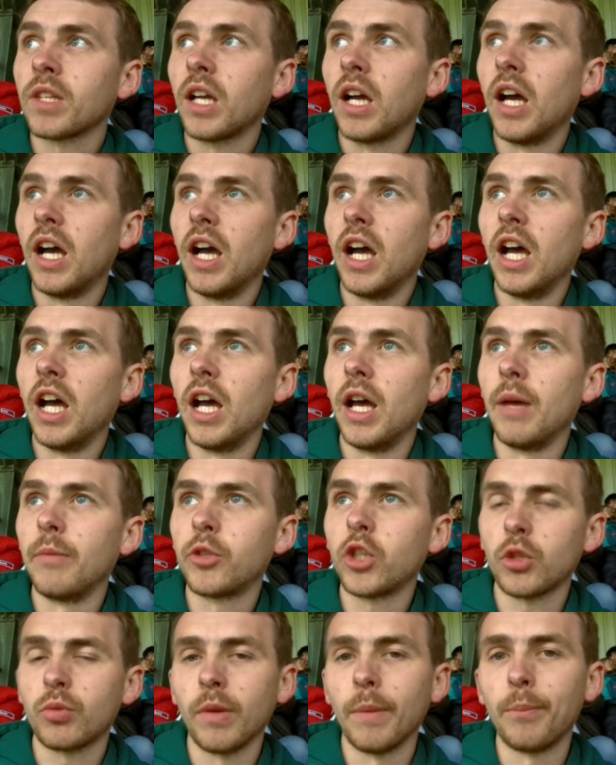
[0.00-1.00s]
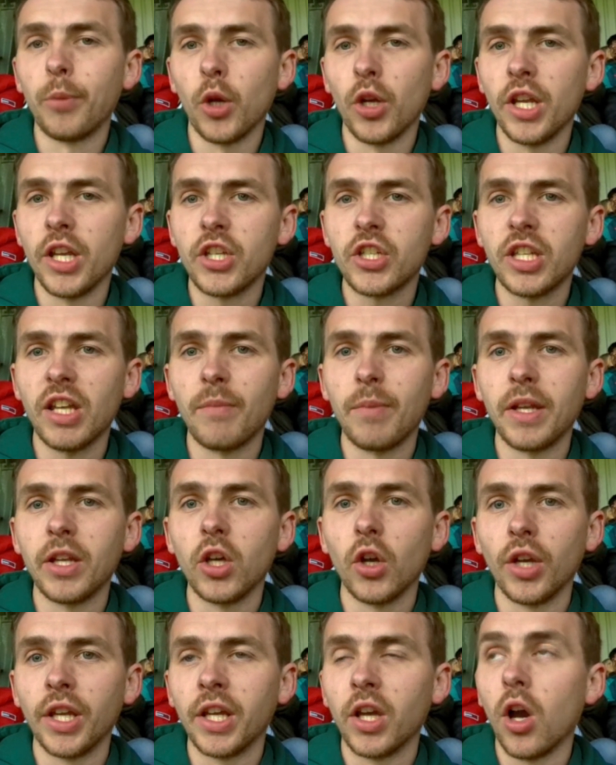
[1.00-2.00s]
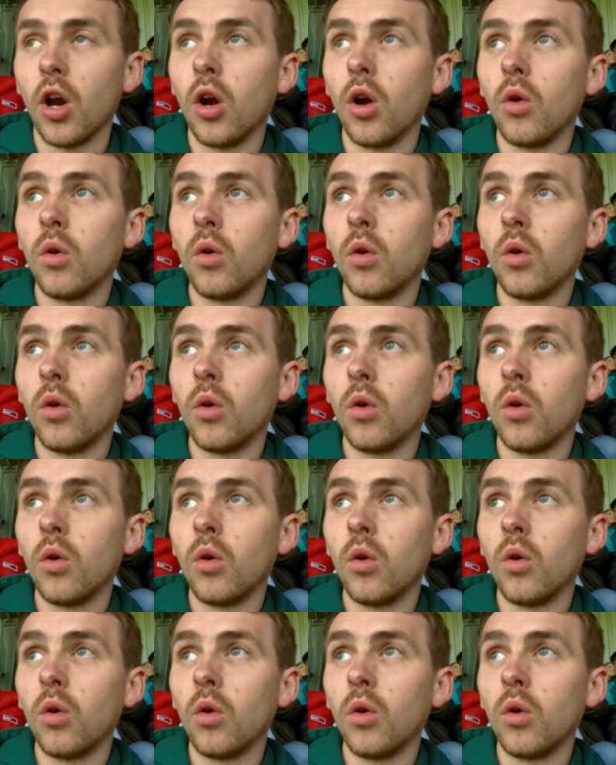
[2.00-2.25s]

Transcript: Uh, just been punished. They've been good in goal.